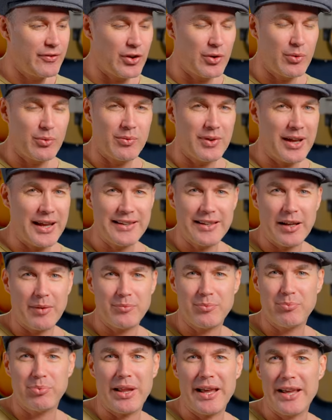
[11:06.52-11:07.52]
you end
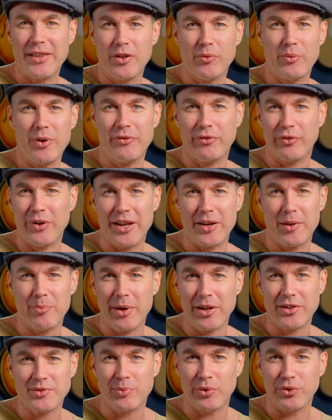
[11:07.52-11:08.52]
up playing the riff around a
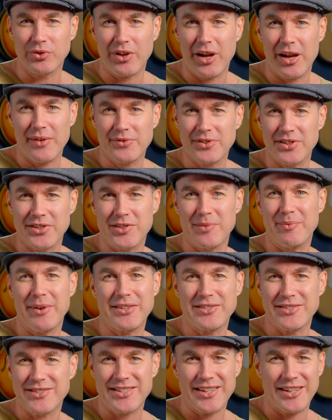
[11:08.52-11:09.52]
bunch more times because your
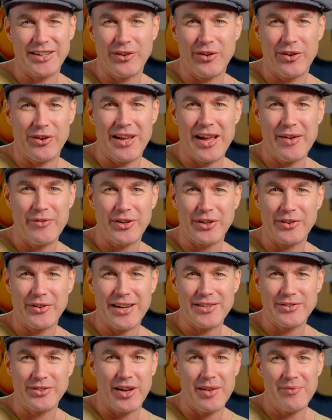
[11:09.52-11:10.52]
mates are singing along and having a
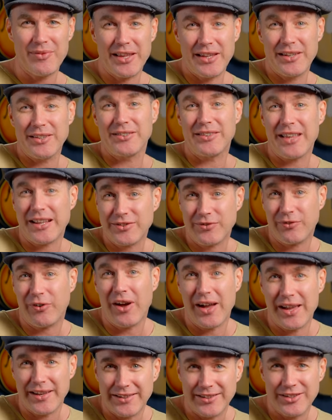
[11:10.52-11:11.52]
great time, then that's
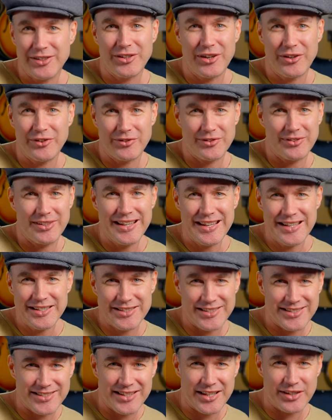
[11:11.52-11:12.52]
fine. You don't need
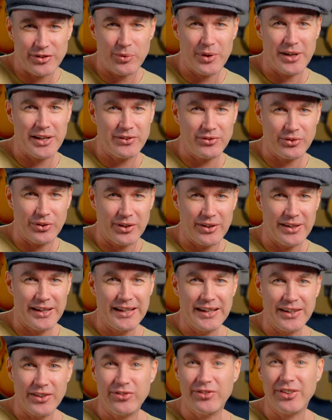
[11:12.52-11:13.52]
to stick to any sort of
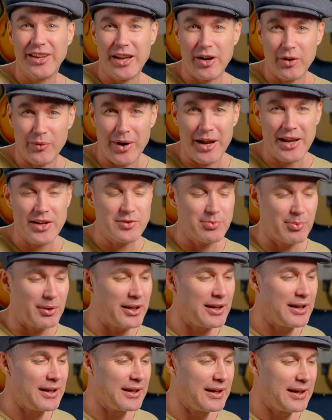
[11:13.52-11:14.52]
set
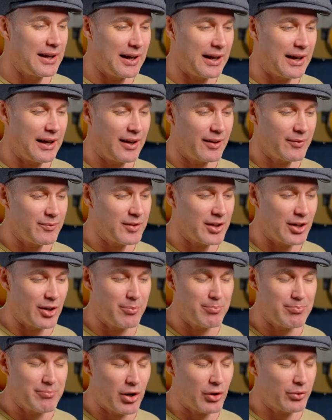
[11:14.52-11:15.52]
arrangement. You know,
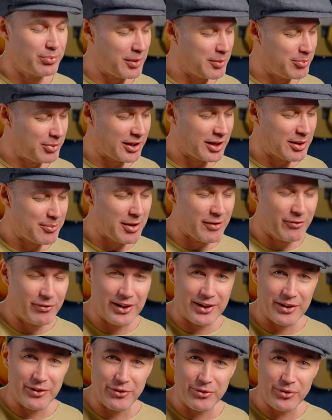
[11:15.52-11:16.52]
most people are going to be
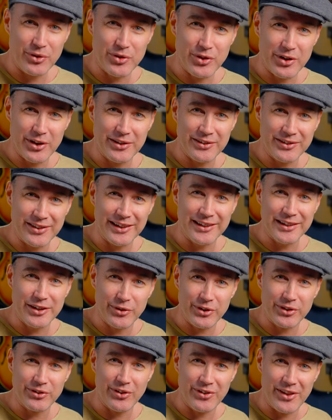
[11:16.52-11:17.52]
flicking through the
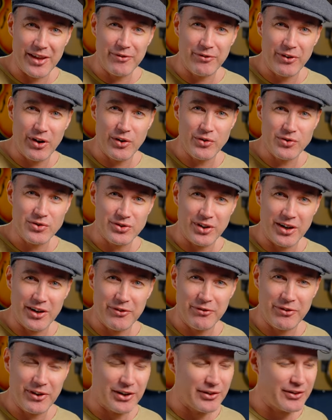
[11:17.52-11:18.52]
lyrics on their phones, trying to
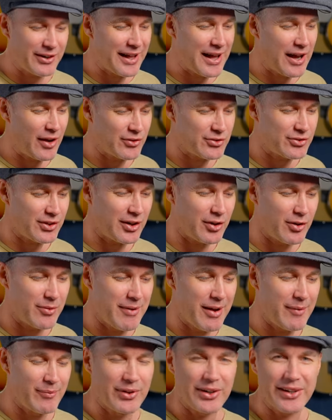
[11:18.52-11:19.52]
figure it out and trying to
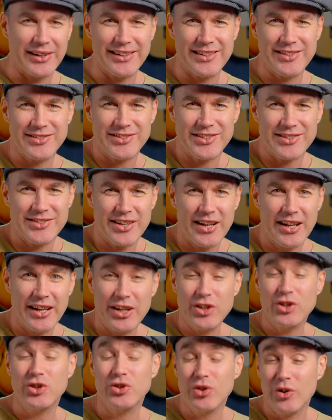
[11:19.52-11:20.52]
remember it. And it's just,
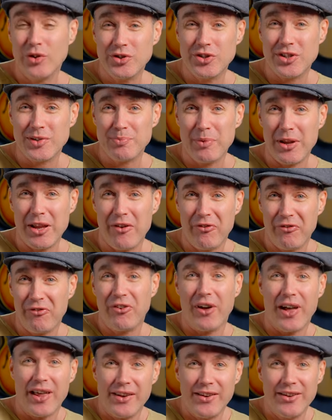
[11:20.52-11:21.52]
it should just be a
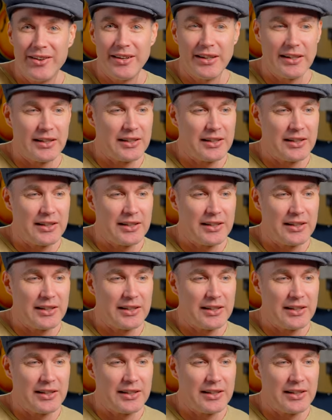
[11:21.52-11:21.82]
fun